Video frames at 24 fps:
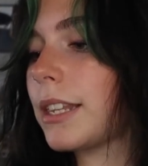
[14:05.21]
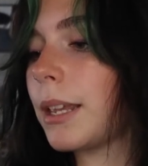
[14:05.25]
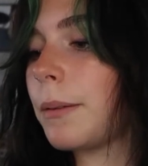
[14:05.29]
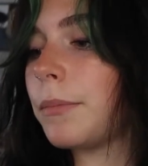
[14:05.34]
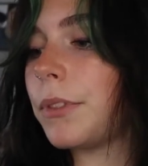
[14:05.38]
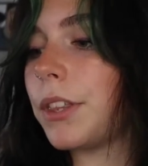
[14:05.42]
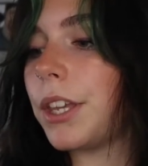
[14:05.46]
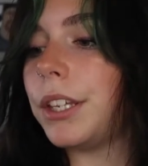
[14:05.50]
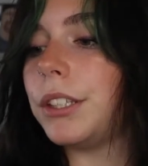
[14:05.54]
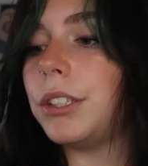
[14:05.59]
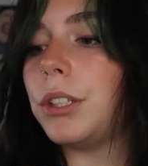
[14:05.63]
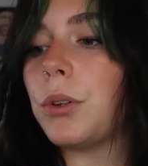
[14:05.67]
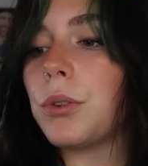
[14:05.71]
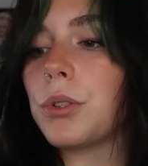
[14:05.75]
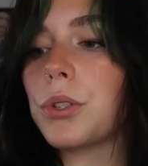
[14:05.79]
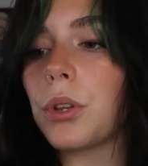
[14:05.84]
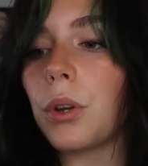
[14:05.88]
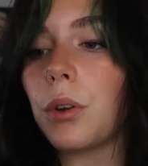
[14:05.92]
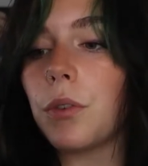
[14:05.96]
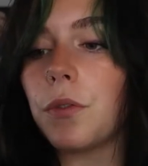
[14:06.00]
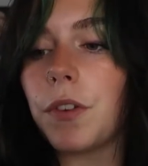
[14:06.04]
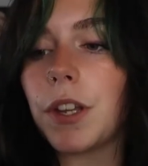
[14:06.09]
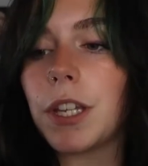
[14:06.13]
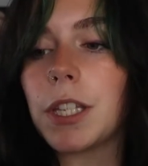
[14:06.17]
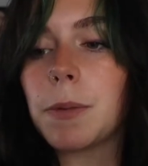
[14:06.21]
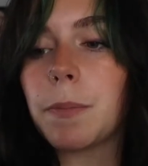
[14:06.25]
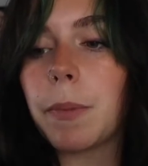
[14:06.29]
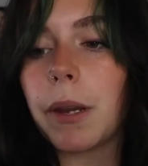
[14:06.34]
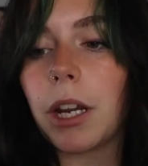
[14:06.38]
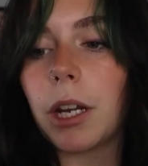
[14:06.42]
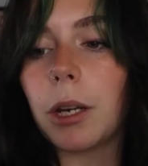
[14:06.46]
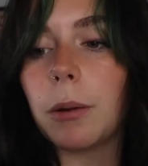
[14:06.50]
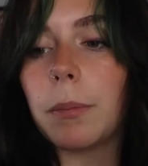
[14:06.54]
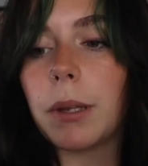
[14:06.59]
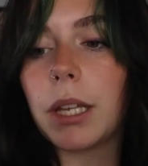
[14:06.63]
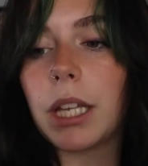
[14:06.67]
thing, no sulfates,
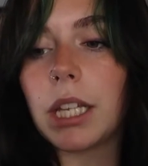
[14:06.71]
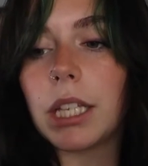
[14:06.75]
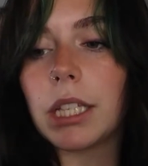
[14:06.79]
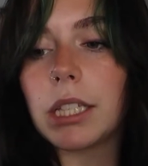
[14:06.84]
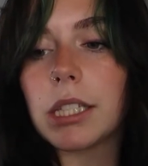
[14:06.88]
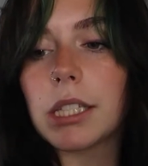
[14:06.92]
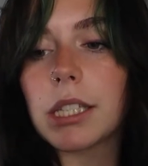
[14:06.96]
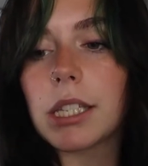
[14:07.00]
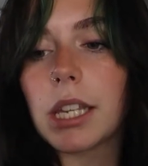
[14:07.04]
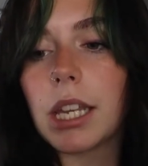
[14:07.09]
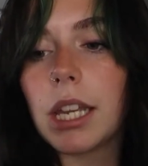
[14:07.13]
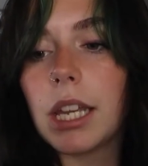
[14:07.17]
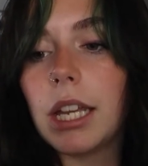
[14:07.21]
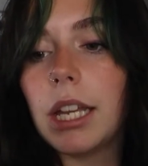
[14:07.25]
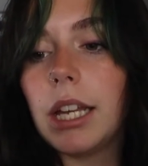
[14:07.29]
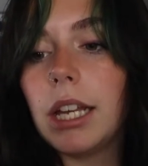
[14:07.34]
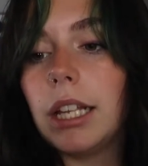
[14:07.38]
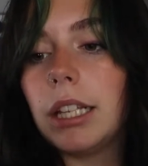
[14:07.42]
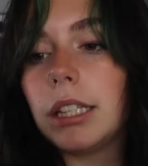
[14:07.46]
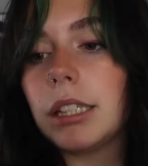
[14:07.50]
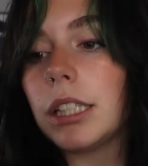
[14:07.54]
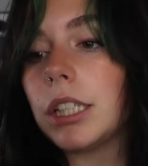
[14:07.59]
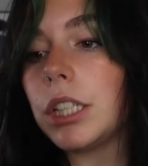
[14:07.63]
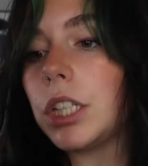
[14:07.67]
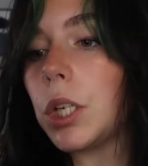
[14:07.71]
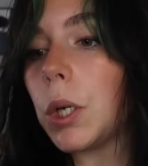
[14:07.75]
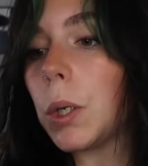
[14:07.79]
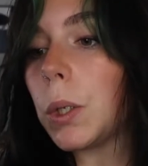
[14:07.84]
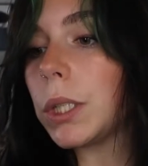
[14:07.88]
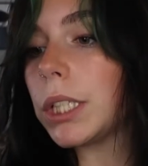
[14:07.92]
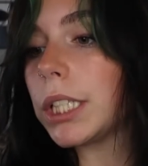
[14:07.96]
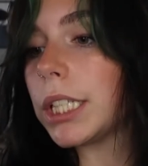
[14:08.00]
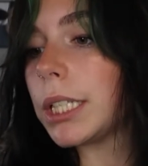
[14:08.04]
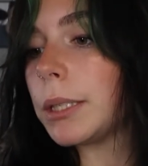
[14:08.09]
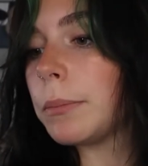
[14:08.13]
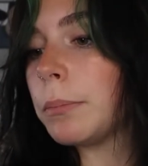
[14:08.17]
parabens,
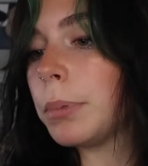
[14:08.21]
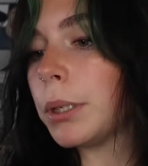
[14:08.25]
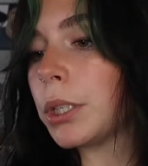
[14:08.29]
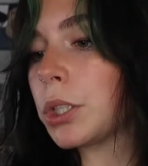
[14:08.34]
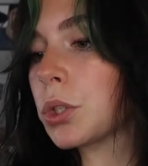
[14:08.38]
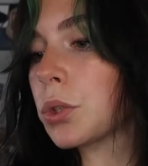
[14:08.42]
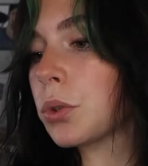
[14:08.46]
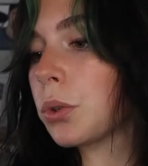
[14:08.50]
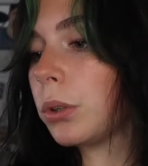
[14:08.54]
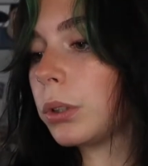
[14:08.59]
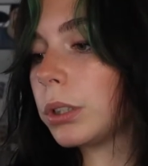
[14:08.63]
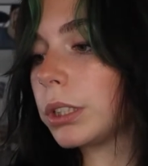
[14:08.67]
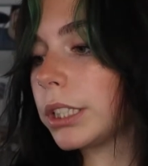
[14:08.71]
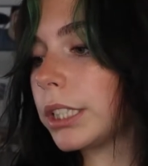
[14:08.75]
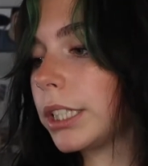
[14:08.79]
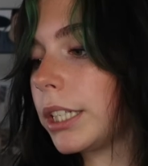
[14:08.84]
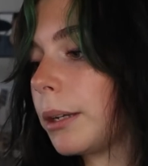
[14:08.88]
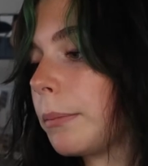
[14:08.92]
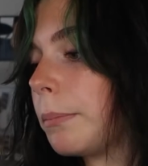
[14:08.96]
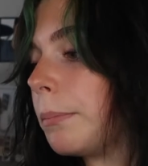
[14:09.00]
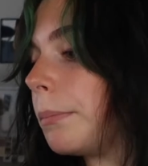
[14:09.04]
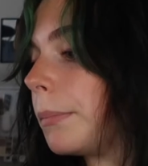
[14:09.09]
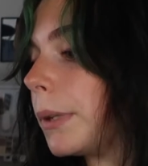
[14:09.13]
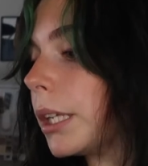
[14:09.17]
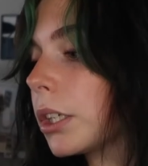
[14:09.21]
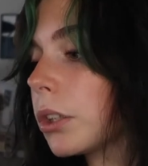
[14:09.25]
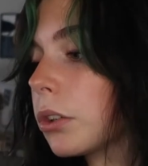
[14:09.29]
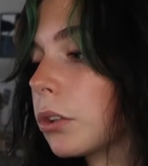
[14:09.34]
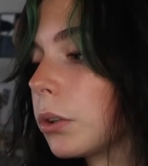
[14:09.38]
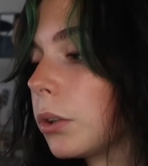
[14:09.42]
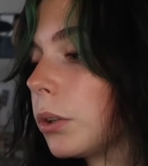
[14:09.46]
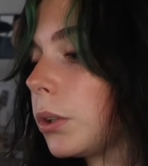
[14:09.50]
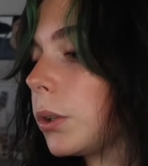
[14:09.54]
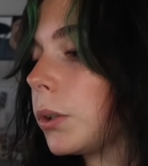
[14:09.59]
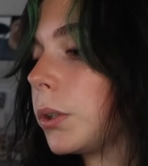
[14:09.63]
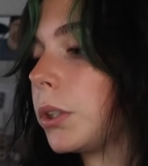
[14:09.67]
lanolin, petroleum,
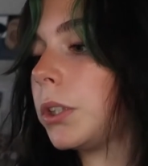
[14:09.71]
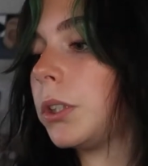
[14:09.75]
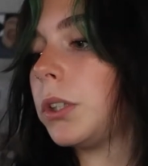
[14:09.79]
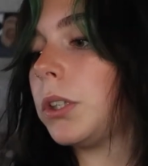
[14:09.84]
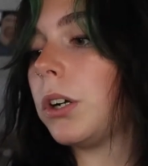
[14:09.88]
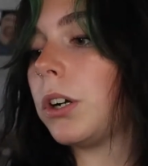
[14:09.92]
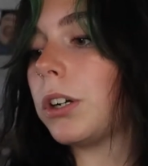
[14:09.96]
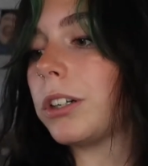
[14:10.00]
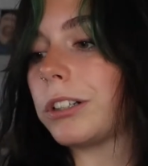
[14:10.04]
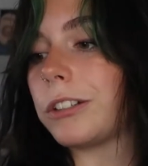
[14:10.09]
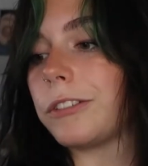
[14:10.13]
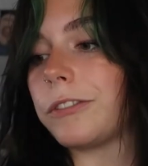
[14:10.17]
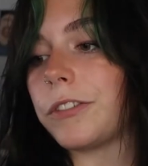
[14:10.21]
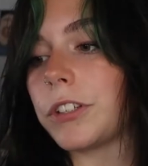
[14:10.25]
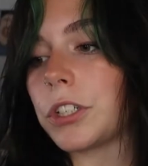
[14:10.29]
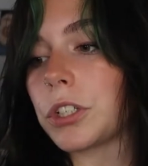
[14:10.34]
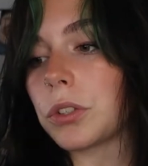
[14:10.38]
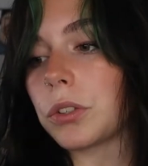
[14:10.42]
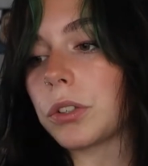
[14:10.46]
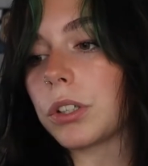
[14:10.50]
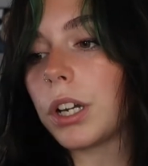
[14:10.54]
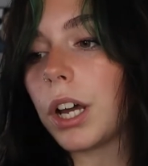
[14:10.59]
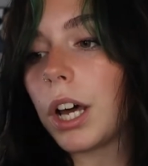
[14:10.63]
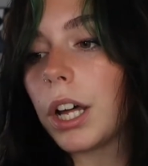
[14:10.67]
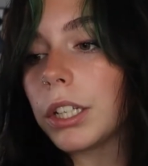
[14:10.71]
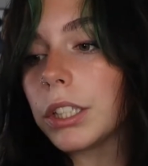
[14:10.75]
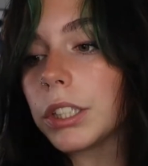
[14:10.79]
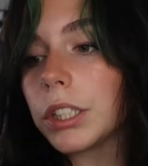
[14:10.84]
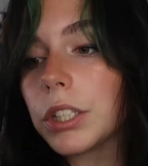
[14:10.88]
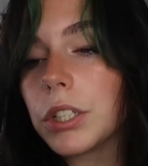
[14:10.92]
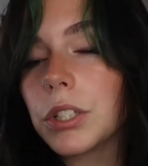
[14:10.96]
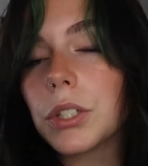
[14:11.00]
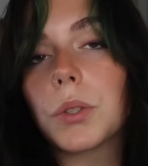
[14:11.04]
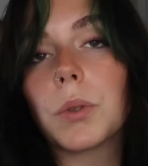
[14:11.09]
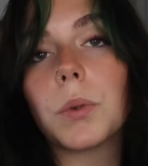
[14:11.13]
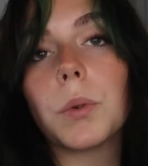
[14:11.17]
mineral oil, artificial
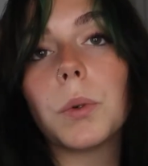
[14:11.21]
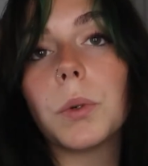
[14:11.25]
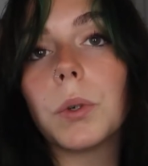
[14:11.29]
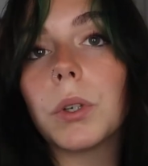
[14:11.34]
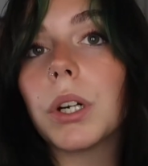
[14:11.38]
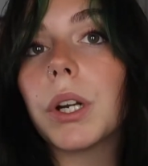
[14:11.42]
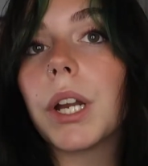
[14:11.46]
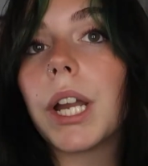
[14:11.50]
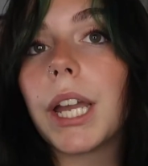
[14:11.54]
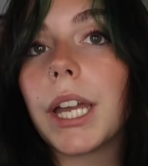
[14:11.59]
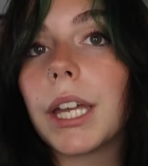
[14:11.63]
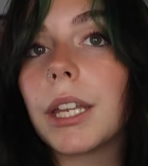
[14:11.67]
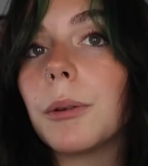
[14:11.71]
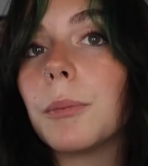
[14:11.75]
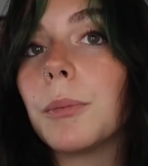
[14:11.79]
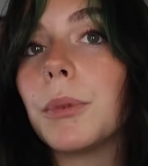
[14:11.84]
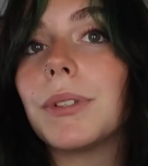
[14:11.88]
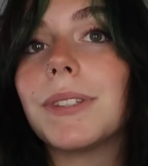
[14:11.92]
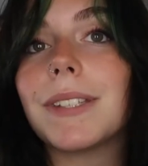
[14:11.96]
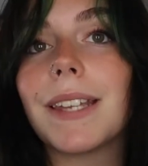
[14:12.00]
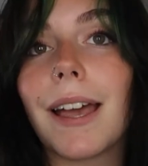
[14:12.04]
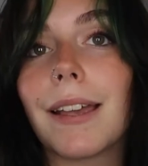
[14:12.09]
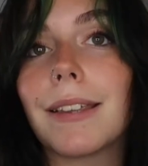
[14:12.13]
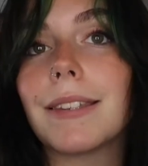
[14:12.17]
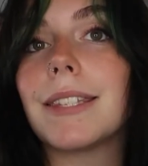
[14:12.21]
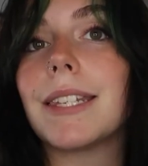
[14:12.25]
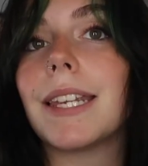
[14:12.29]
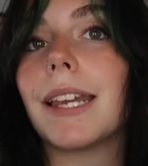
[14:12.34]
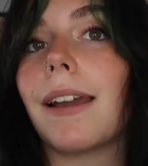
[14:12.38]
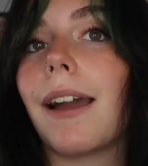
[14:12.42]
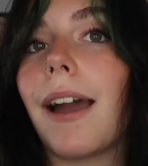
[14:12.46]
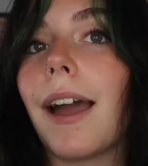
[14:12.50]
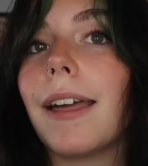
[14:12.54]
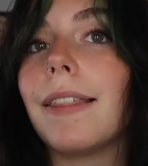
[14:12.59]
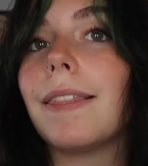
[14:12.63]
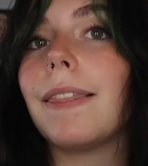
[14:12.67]
colors, or animal testing.
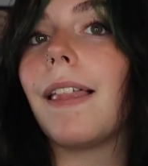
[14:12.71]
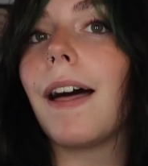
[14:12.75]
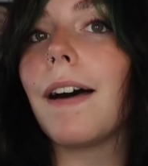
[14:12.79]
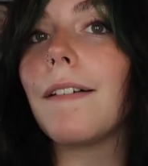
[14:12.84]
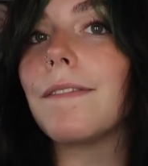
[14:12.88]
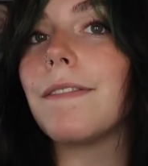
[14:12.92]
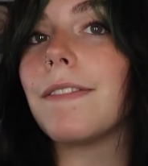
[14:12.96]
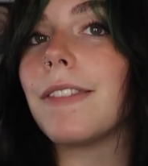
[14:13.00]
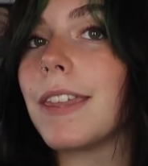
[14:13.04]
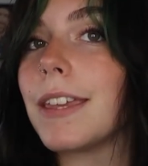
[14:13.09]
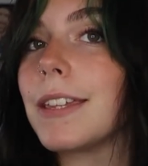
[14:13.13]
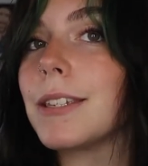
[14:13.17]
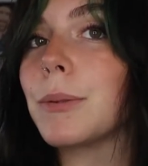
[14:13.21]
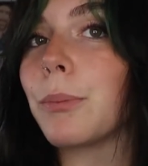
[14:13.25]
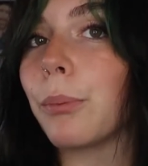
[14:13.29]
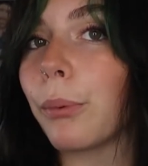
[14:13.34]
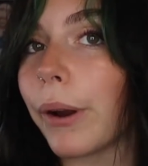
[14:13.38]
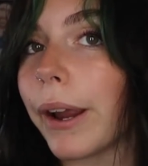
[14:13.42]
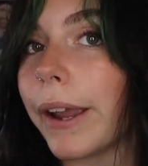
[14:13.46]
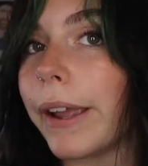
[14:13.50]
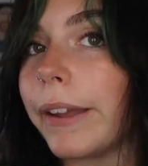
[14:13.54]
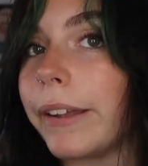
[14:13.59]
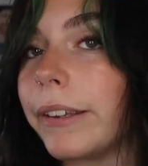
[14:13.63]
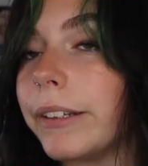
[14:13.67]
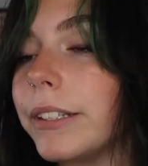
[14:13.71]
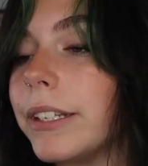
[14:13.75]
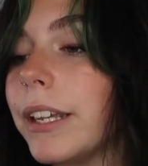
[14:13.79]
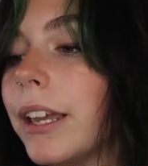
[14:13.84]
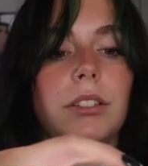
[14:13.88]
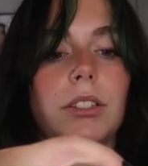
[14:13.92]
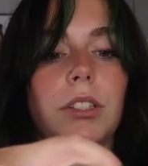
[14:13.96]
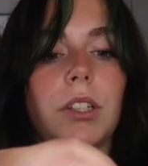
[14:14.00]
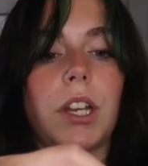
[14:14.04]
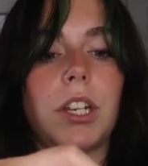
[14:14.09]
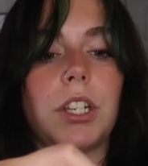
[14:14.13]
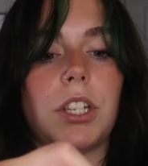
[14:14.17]
I love this brand.
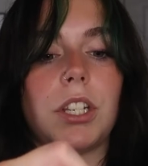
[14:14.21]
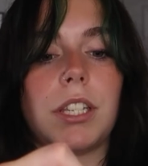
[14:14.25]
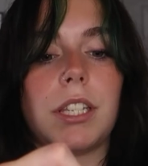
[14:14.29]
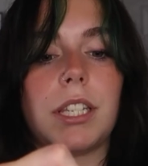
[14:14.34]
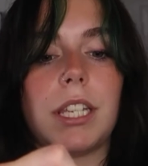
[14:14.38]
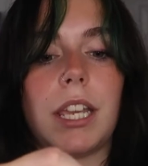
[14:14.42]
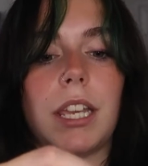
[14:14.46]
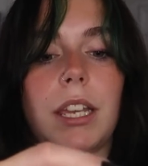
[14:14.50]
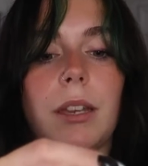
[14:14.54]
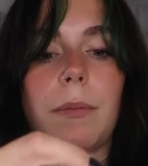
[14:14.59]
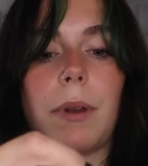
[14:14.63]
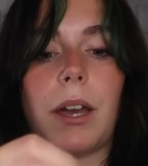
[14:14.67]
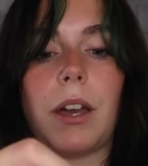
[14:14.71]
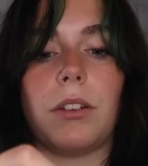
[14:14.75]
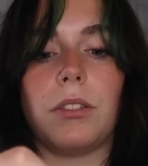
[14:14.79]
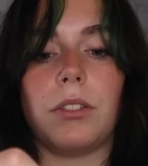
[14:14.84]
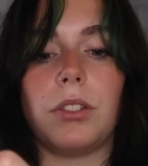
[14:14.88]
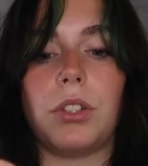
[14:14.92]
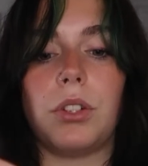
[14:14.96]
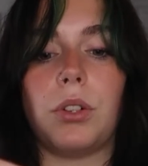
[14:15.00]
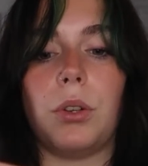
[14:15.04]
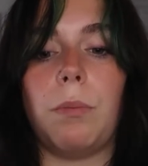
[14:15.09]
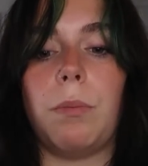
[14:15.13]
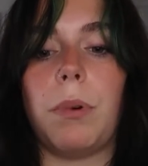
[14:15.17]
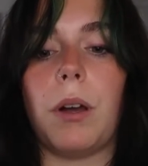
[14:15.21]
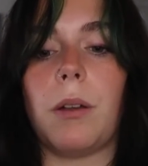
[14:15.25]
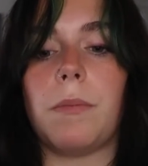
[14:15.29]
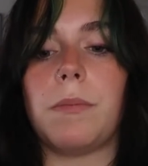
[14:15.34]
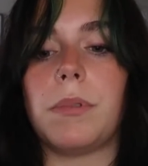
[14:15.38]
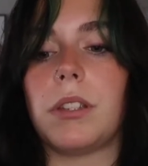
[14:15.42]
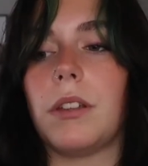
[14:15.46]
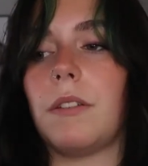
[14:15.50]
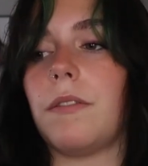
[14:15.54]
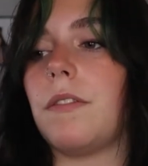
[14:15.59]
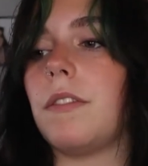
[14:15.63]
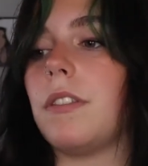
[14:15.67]
So I just take about 2
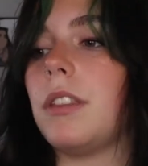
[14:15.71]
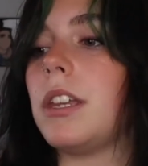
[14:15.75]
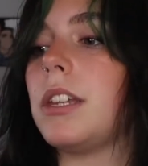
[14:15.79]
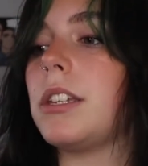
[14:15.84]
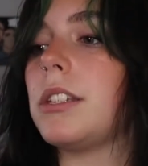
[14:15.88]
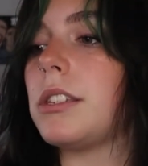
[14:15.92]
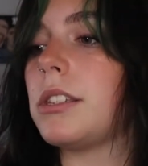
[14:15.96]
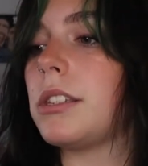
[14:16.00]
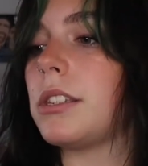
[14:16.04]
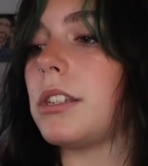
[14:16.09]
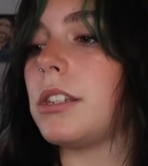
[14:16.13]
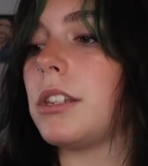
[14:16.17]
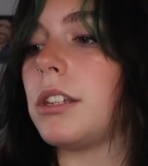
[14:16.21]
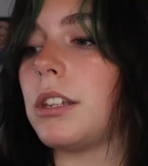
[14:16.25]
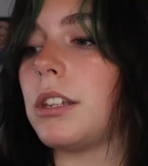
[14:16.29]
pumps of this,